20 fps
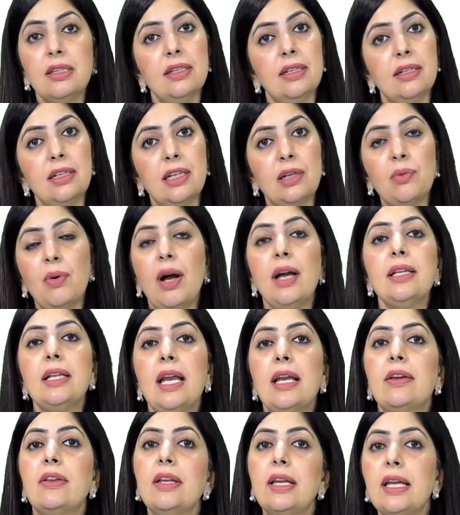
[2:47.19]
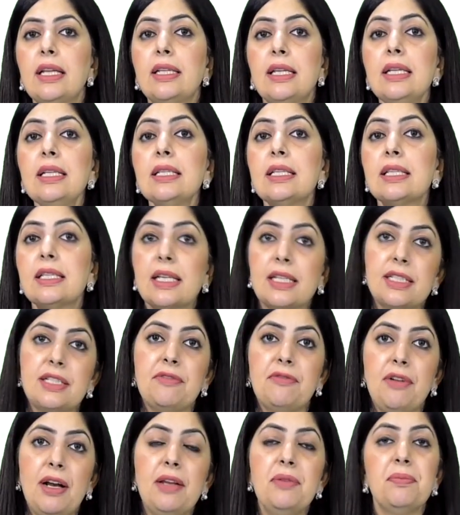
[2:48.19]
the required aggregate is
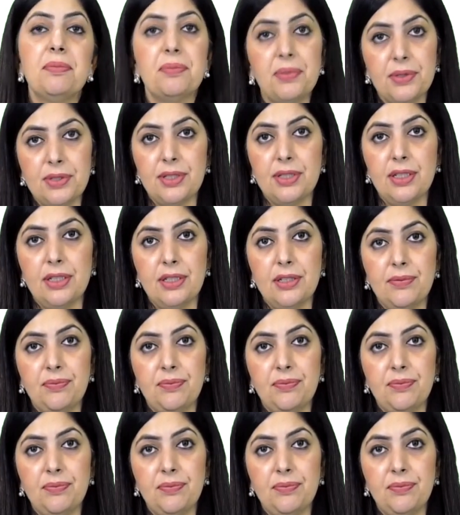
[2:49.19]
65%.